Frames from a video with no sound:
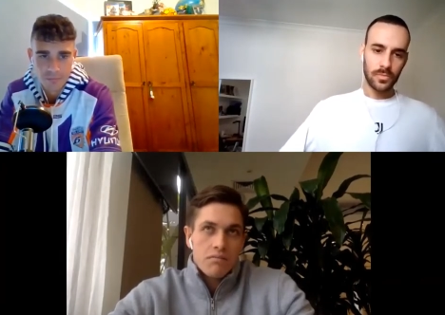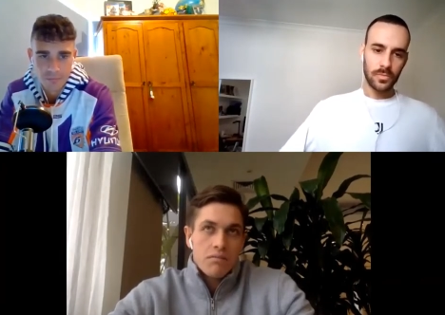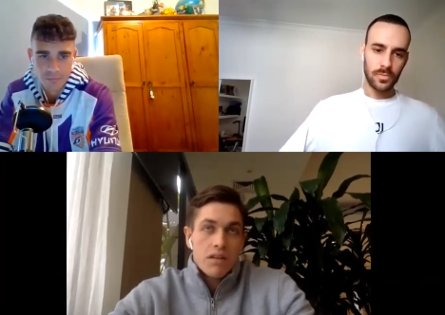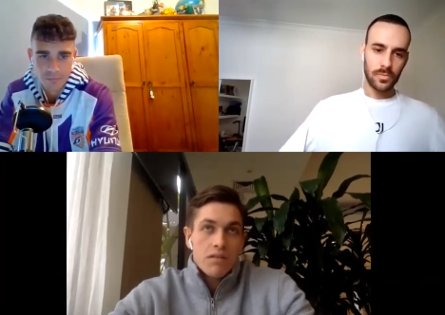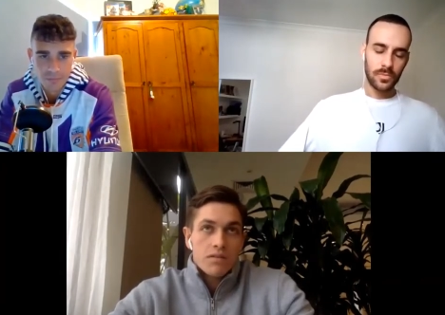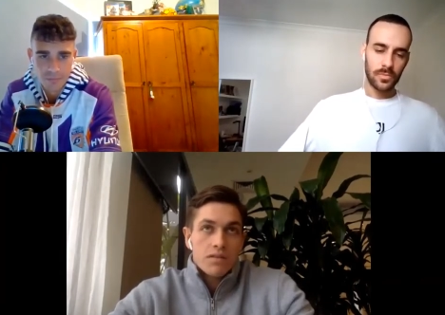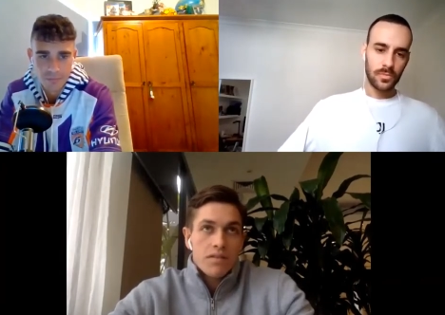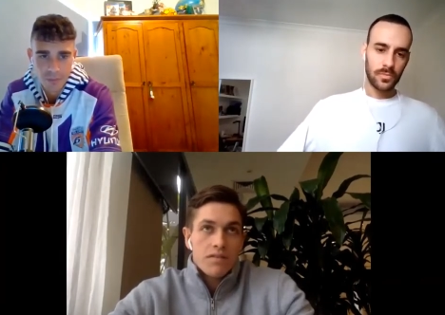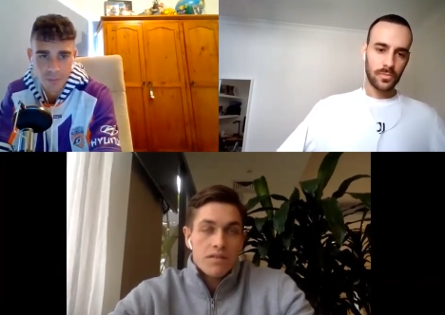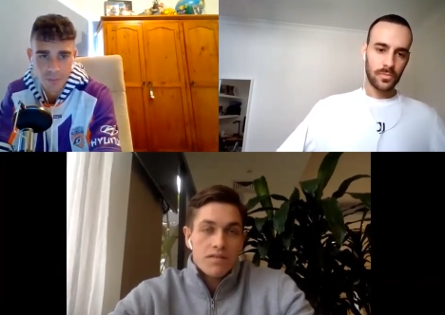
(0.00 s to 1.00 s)
Speaker 1: how old was I?
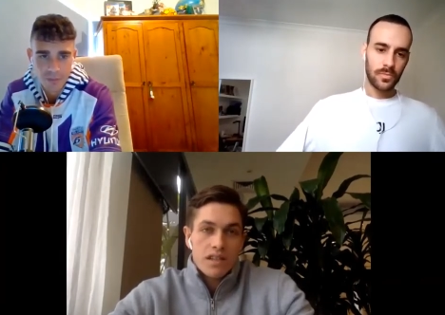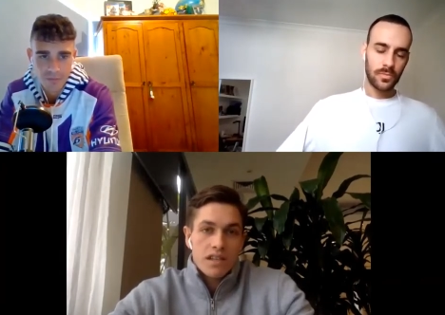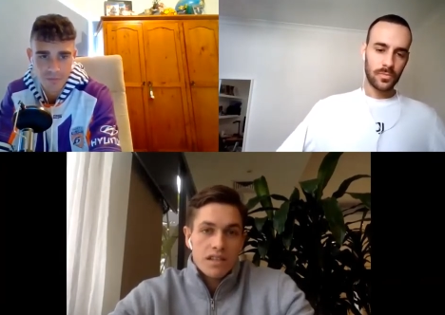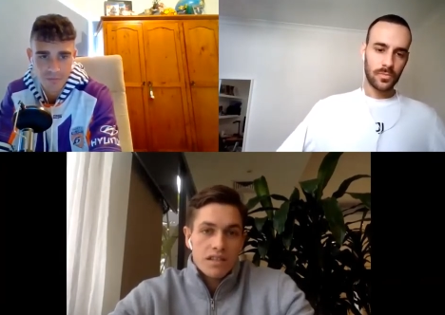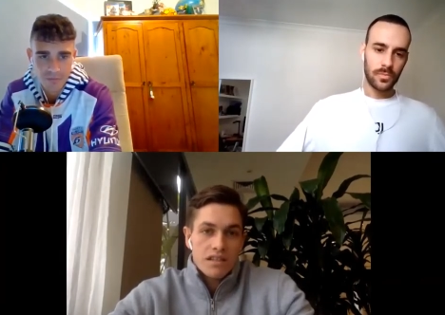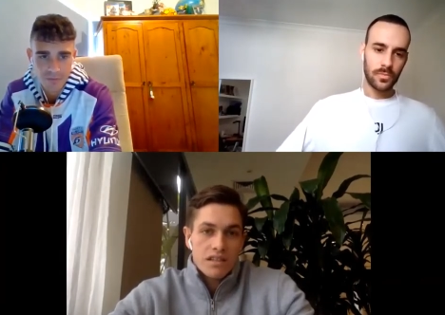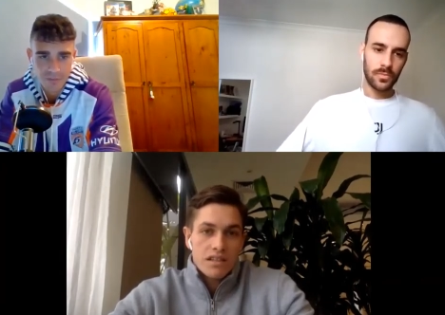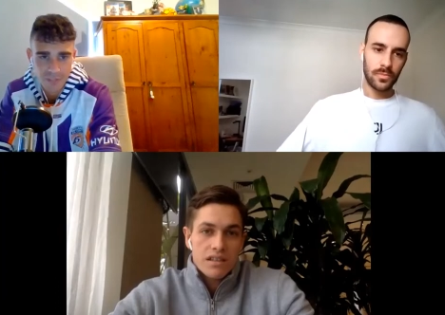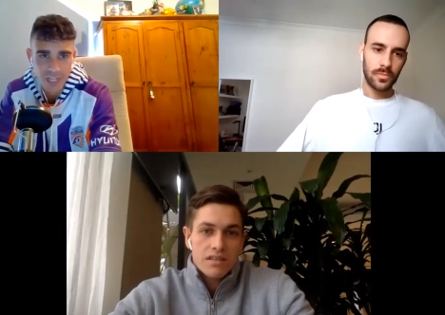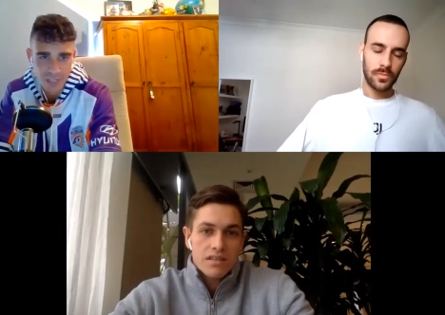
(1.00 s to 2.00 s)
Like, Fifteen.
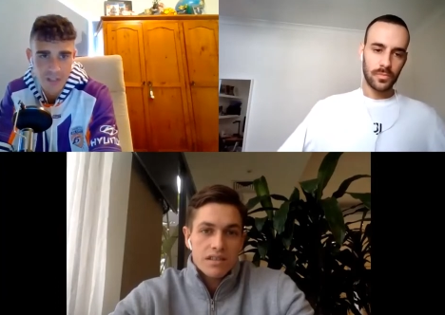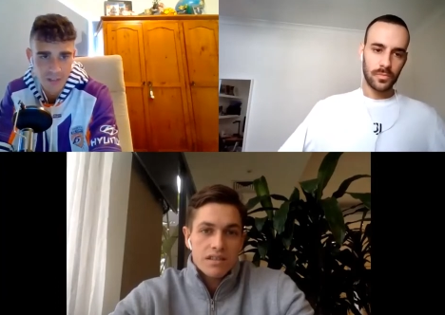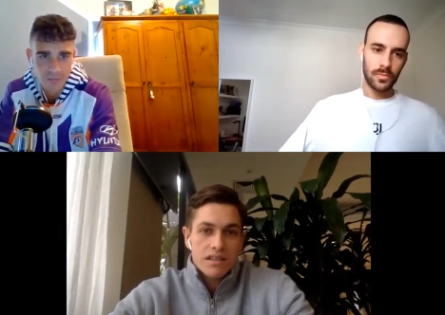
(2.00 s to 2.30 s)
Fifteen, yeah.